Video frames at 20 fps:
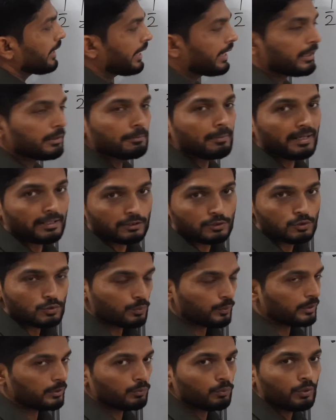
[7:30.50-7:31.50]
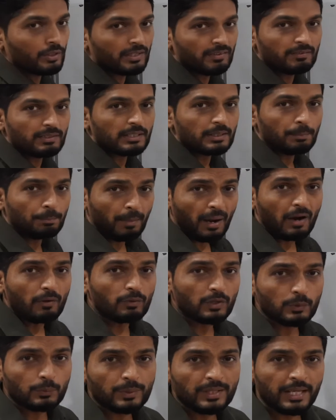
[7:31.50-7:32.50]
n minus 1. Whatever the
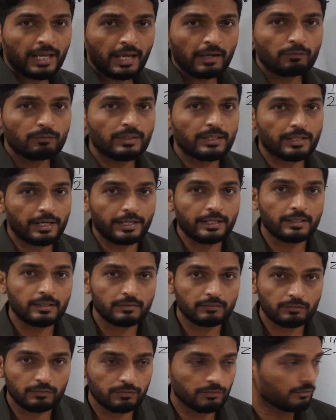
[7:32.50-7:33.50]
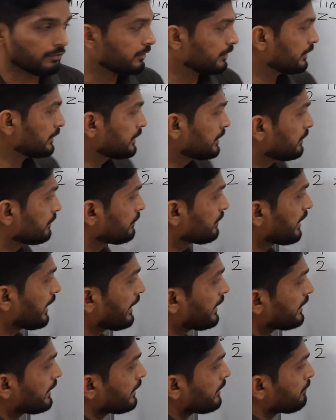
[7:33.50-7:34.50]
power we have, we write
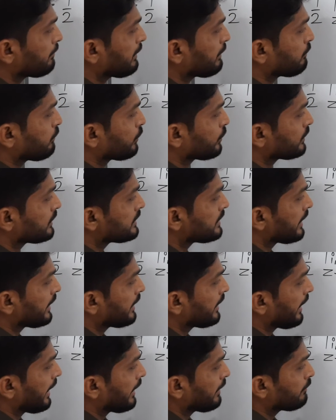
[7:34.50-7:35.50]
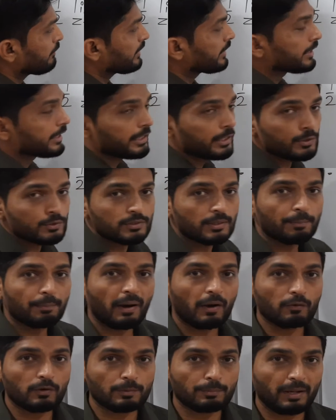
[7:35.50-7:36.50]
it before the z and we reduce the
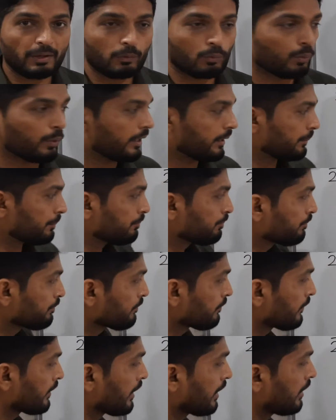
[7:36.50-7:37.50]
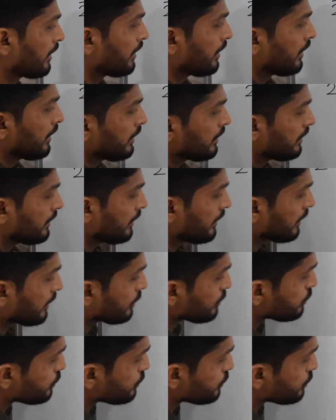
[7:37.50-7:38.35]
power by 1. Here